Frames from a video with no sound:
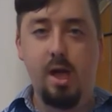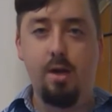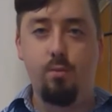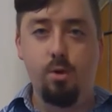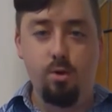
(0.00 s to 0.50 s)

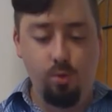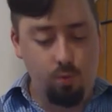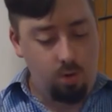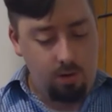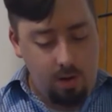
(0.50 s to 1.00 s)
and
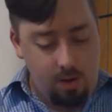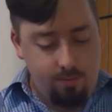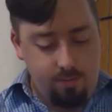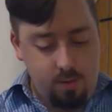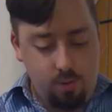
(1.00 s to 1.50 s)
renewal
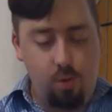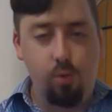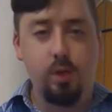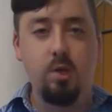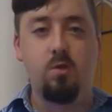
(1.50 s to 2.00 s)
of the
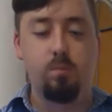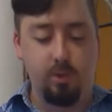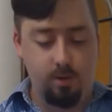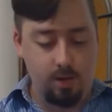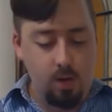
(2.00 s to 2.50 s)
Holy
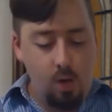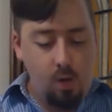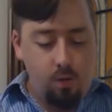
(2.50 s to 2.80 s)
Spirit,